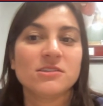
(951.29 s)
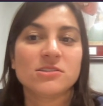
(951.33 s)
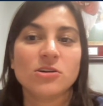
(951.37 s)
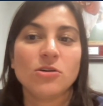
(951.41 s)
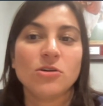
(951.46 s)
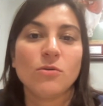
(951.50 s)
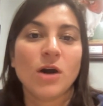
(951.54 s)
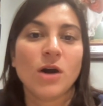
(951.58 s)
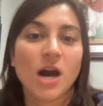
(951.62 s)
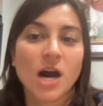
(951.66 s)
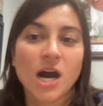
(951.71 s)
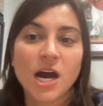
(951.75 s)

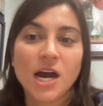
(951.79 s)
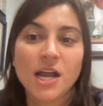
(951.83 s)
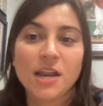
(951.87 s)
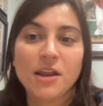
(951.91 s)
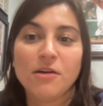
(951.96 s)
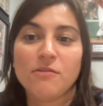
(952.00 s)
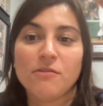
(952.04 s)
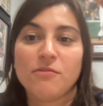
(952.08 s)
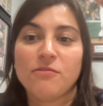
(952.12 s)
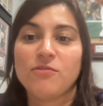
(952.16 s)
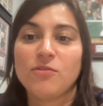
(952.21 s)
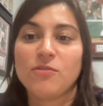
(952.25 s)
So
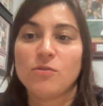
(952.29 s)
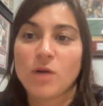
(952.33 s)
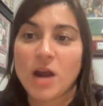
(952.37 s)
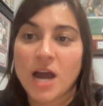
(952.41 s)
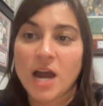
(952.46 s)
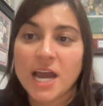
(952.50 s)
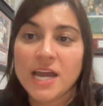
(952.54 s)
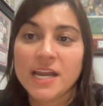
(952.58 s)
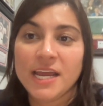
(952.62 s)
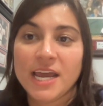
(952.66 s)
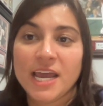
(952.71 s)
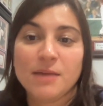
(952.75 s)
on
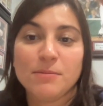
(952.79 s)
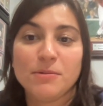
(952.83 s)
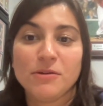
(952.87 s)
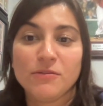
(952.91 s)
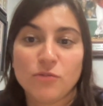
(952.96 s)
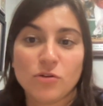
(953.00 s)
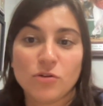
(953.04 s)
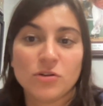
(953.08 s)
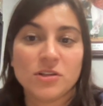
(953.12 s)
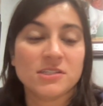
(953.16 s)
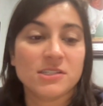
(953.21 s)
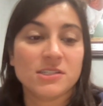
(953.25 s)
Friday,
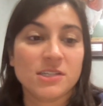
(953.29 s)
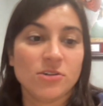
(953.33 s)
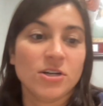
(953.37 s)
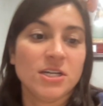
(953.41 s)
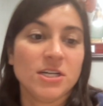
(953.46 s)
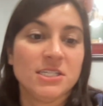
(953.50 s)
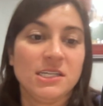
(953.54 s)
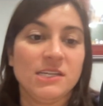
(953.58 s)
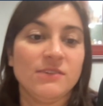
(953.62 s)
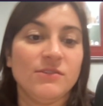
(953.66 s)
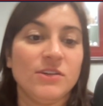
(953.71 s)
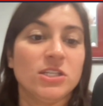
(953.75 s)
before the
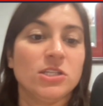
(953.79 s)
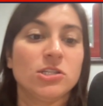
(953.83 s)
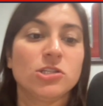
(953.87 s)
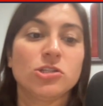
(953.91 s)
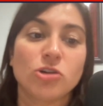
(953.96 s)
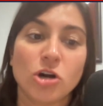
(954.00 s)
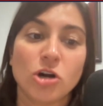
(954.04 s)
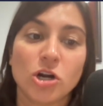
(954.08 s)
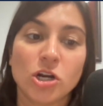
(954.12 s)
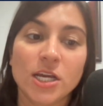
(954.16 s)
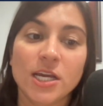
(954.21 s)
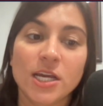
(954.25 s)
series even
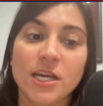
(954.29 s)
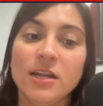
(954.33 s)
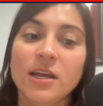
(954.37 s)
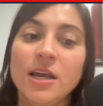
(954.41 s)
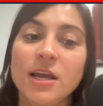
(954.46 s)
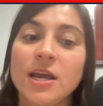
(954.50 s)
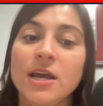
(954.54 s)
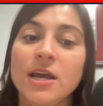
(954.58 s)
started,